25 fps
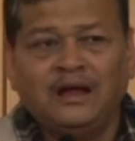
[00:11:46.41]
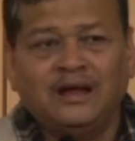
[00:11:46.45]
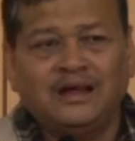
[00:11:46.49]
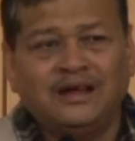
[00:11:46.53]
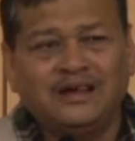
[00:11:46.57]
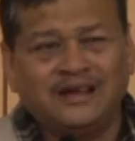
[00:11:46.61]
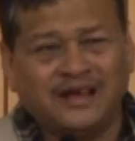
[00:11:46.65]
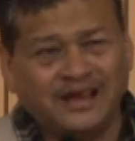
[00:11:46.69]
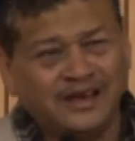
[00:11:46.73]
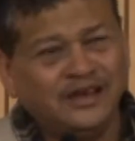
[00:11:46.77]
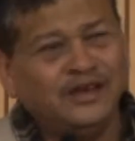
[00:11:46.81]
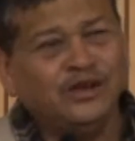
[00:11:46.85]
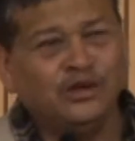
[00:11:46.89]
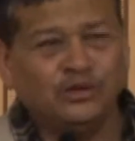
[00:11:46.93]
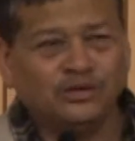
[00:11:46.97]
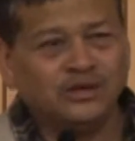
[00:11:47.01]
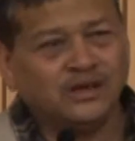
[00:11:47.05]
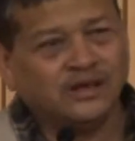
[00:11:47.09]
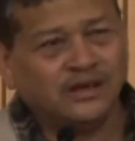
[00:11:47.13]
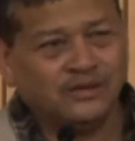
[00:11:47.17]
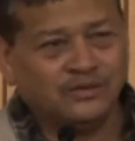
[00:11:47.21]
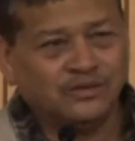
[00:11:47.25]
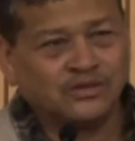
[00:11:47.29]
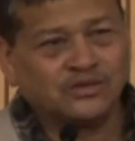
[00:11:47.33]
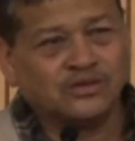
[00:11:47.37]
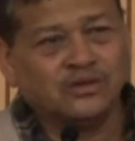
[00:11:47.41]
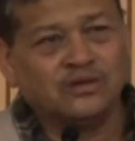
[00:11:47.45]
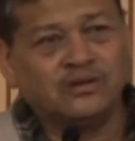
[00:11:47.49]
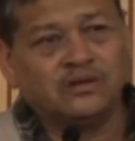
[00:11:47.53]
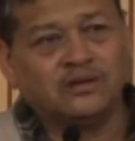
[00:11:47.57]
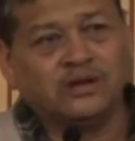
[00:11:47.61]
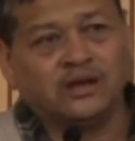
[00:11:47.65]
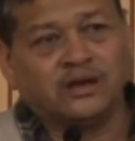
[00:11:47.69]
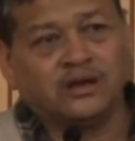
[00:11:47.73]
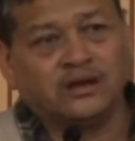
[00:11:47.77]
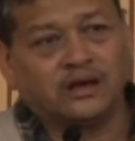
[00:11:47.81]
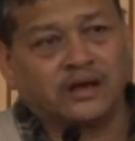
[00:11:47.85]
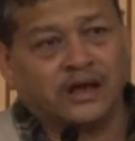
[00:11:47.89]
And I knew that he was going to
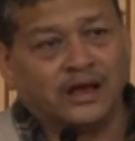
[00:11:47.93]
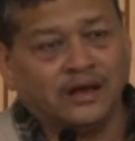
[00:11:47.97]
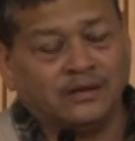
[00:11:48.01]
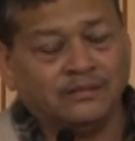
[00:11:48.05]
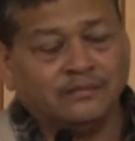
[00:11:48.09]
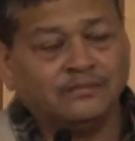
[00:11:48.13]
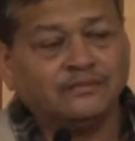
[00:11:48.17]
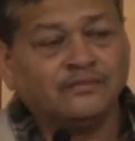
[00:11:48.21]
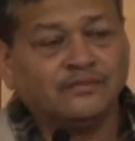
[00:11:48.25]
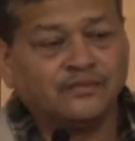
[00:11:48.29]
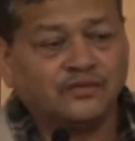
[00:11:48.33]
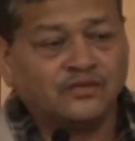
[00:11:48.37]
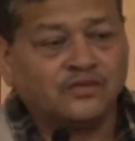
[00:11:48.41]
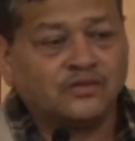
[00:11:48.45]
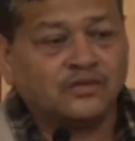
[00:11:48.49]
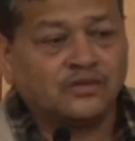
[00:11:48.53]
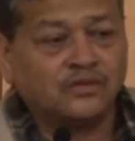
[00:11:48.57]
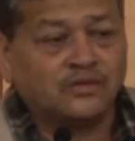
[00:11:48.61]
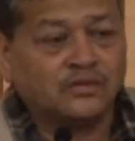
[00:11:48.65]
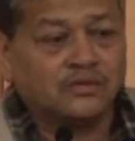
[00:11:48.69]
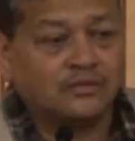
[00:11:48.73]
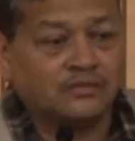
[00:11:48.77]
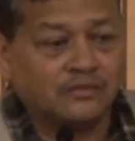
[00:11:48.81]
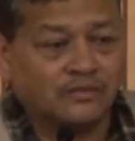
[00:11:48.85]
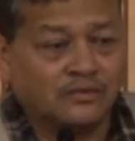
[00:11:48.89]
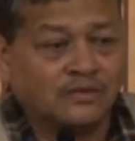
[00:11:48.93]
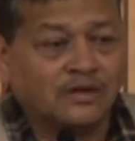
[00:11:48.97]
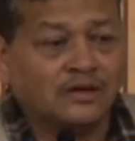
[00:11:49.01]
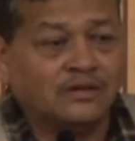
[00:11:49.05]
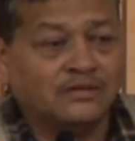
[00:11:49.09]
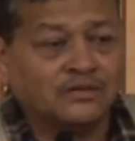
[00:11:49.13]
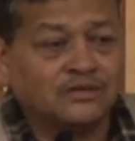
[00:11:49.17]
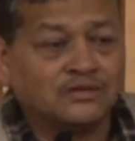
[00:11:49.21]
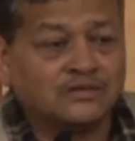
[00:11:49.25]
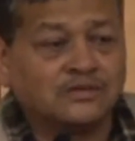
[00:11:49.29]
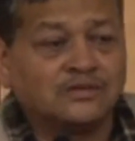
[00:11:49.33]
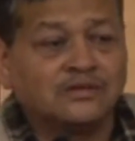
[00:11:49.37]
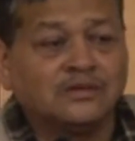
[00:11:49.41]
take a cab. So I
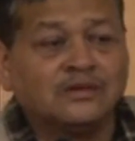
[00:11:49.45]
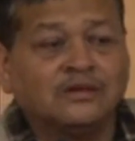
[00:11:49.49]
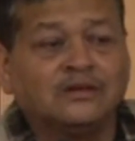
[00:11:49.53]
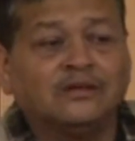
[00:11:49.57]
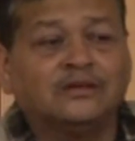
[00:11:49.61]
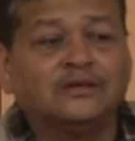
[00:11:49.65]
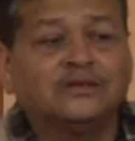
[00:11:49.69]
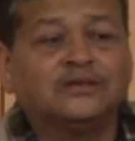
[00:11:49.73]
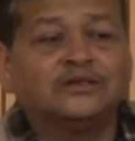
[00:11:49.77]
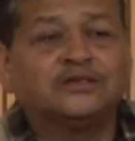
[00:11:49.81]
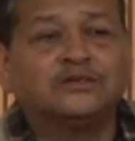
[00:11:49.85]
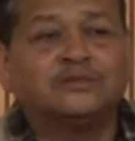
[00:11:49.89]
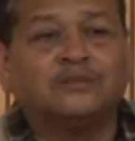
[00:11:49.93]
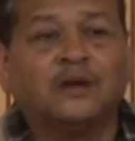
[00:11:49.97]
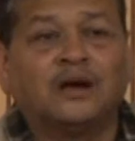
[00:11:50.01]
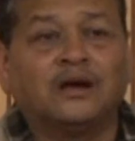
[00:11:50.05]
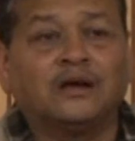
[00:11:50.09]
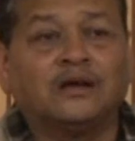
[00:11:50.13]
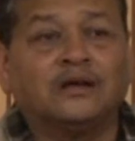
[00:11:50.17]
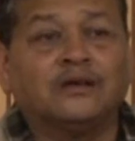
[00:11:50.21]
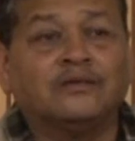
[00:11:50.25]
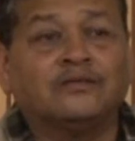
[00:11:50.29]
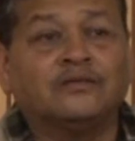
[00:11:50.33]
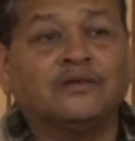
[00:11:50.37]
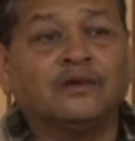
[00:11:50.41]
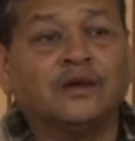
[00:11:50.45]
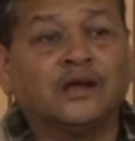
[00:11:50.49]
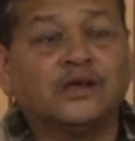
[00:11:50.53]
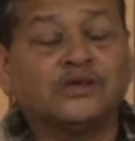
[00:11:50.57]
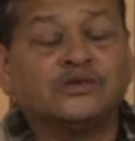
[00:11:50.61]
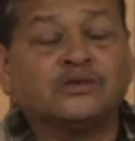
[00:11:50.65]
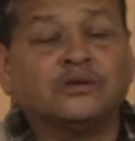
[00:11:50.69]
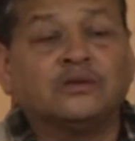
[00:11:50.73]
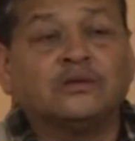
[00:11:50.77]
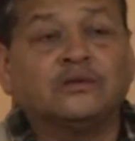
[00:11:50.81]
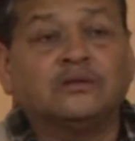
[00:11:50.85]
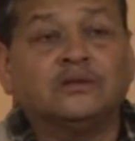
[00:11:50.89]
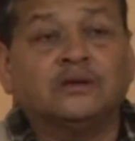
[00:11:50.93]
was smart enough to
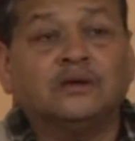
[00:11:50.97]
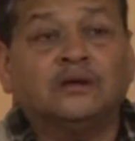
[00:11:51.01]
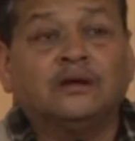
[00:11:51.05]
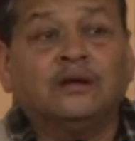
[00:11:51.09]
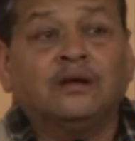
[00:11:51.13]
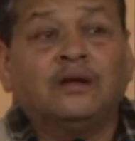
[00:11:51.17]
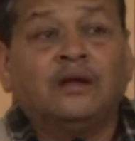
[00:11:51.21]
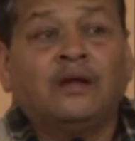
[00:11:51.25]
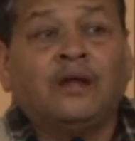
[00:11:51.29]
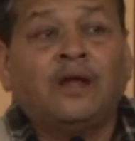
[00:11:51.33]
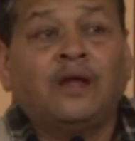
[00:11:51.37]
latch on to it.